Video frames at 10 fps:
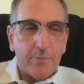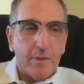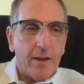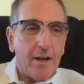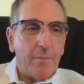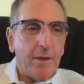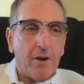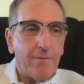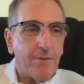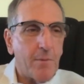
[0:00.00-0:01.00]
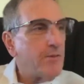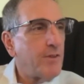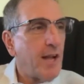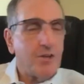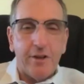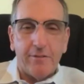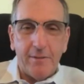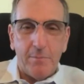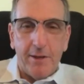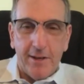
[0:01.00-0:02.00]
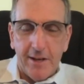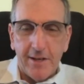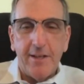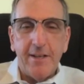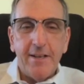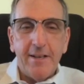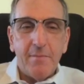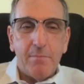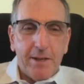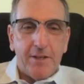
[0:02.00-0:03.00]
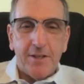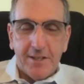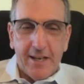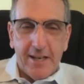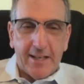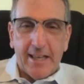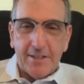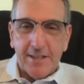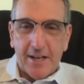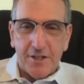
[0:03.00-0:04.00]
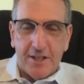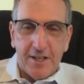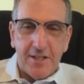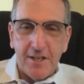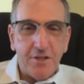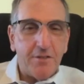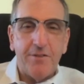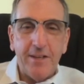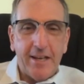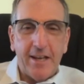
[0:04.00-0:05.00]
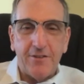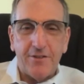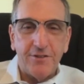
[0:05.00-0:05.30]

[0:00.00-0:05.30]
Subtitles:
And our firm has not generally been a big to take class action contingent fee cases